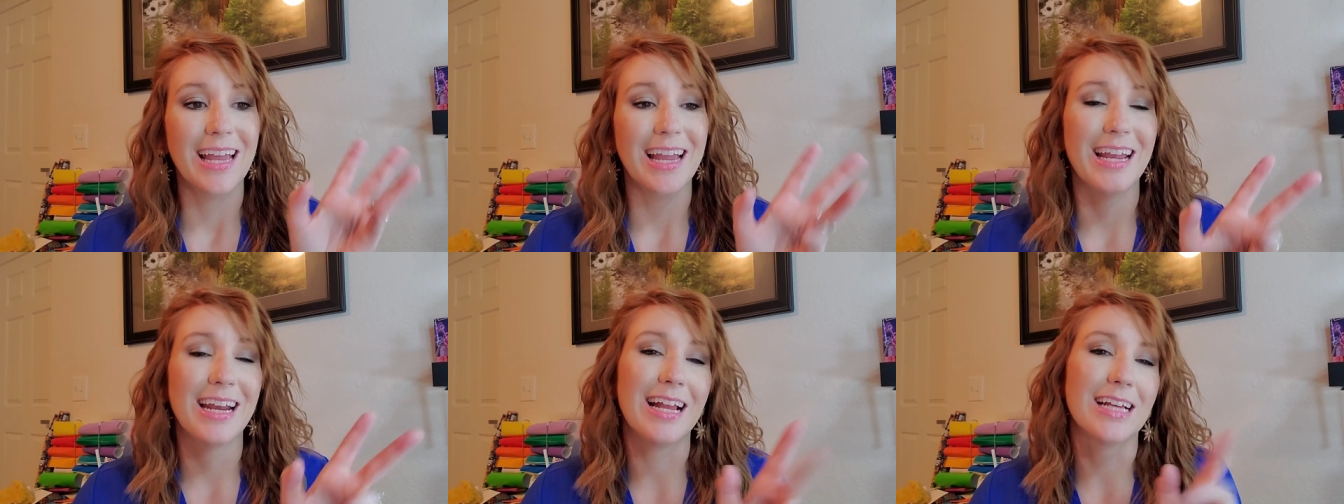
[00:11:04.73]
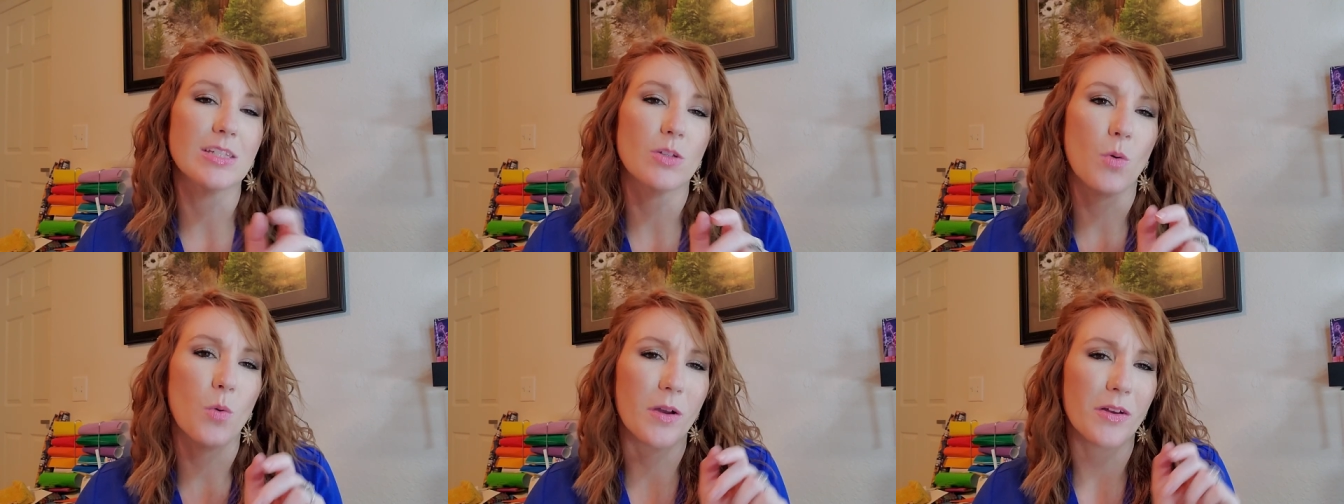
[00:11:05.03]
It
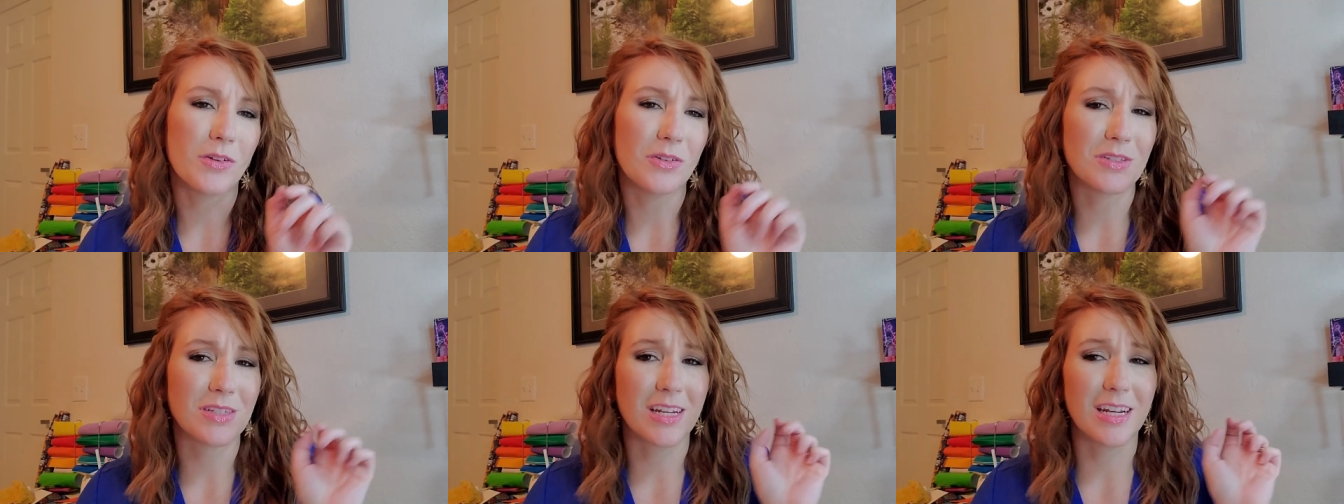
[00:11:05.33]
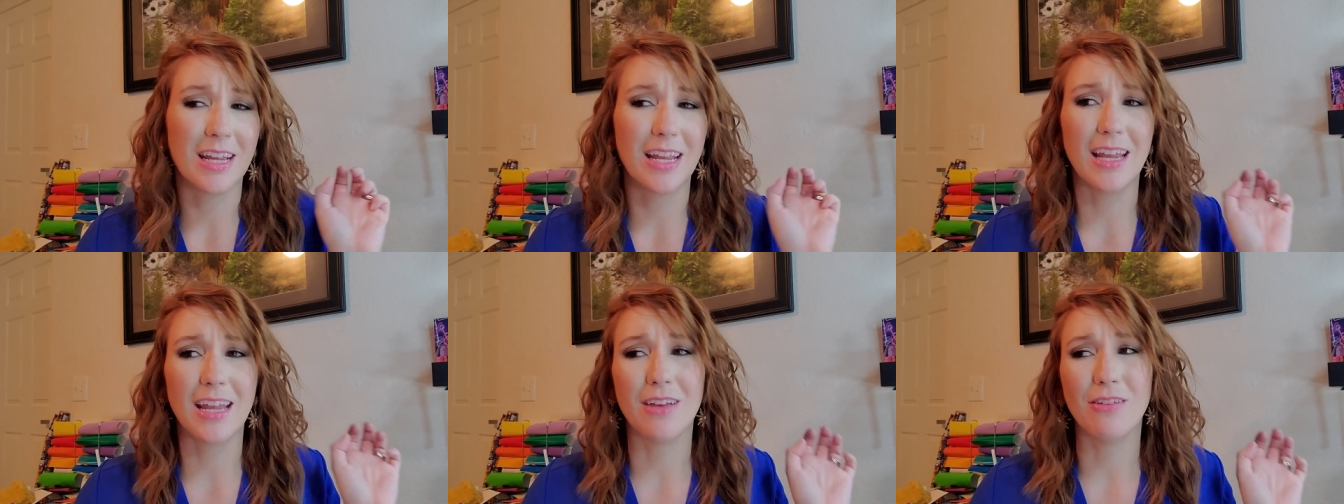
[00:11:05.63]
has oils in
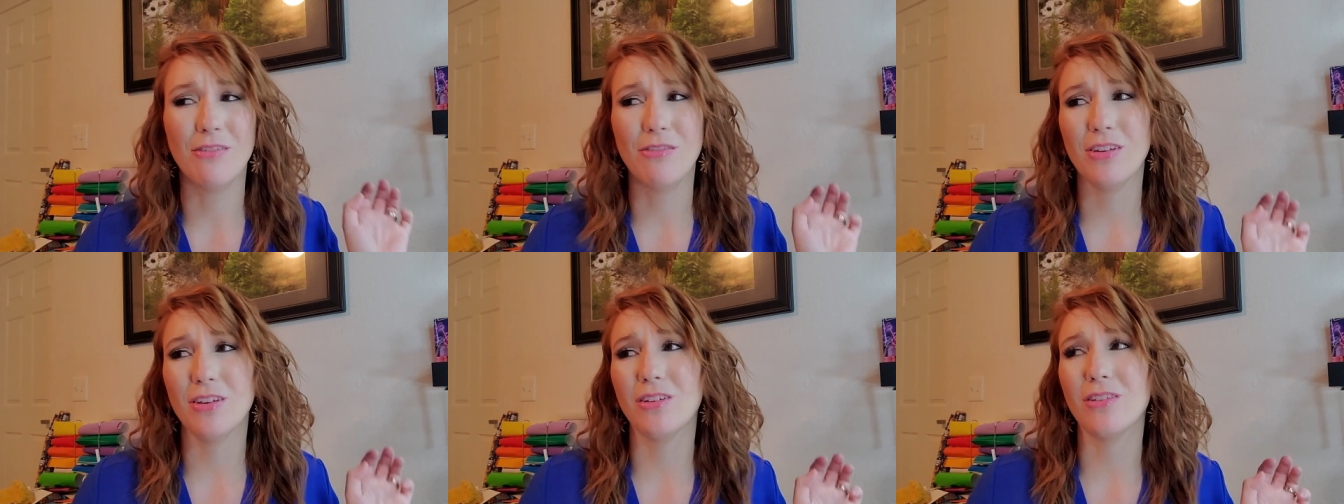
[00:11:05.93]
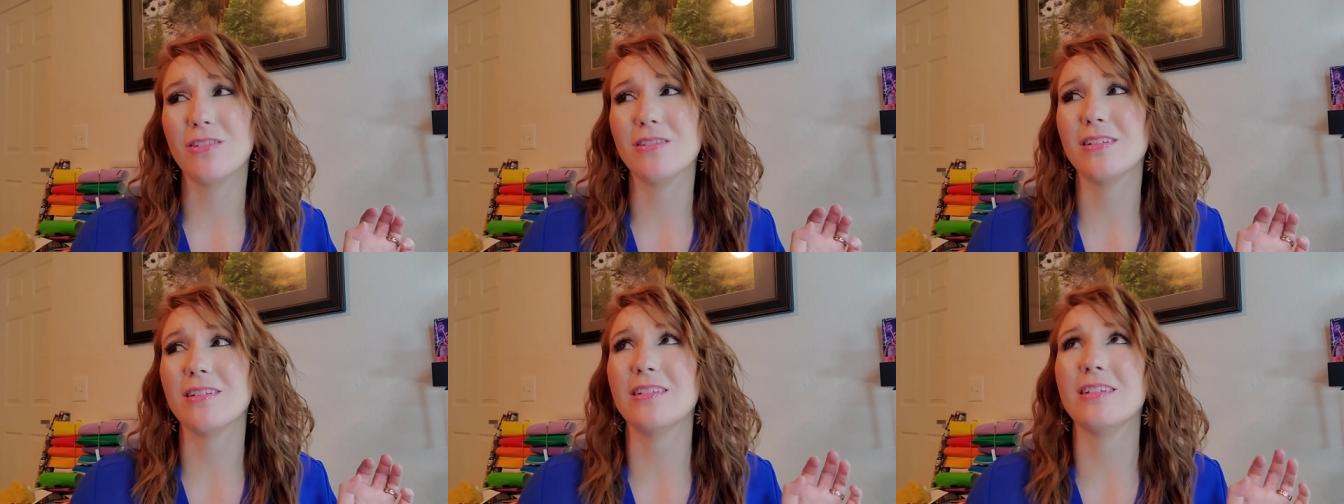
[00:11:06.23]
it. It
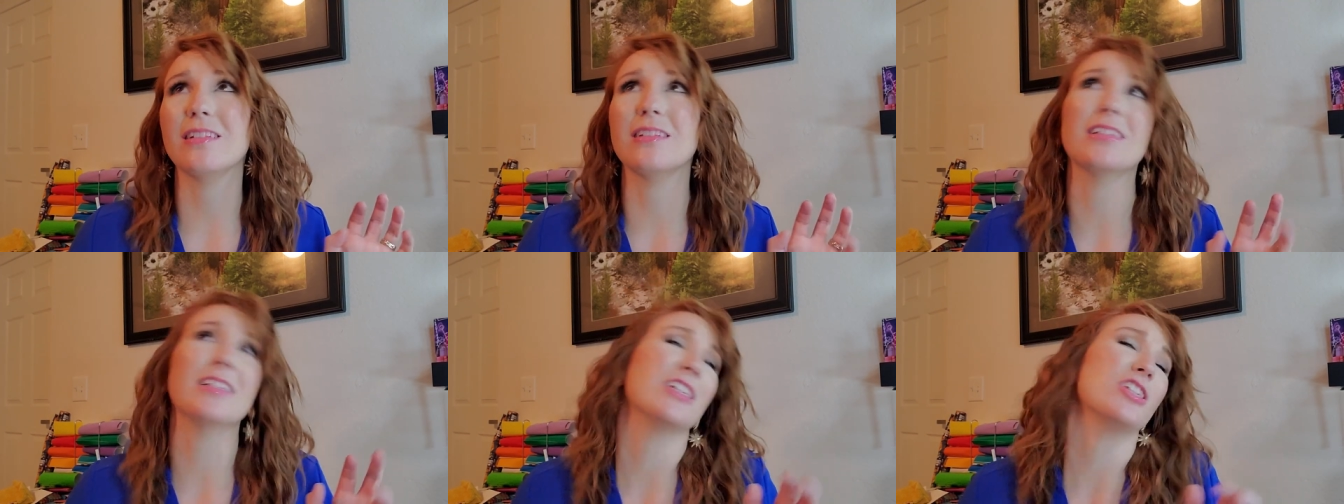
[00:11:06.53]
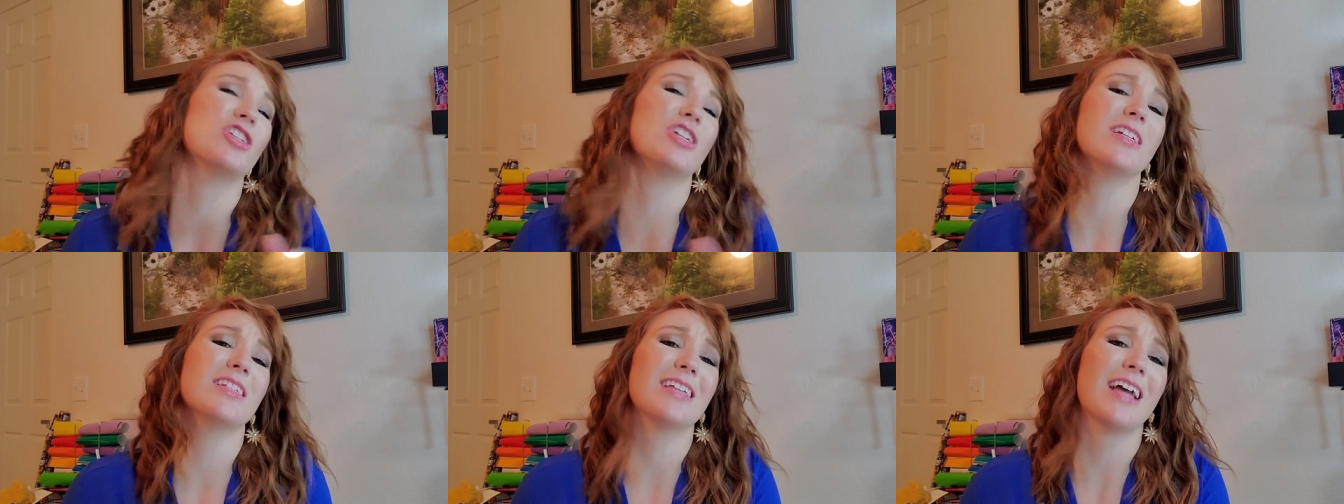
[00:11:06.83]
feels
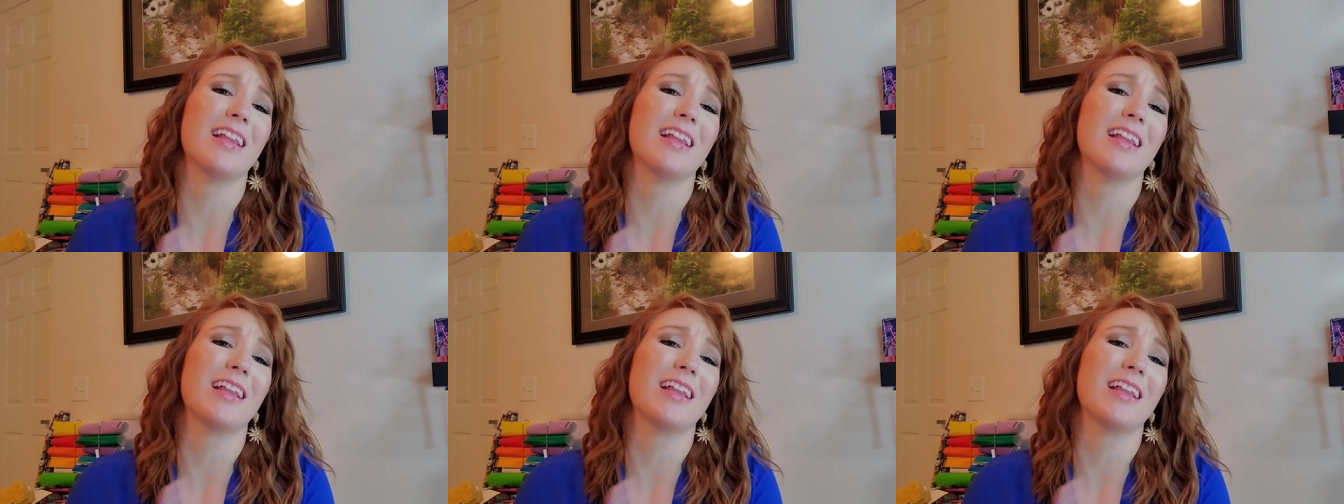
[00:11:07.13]
delicious.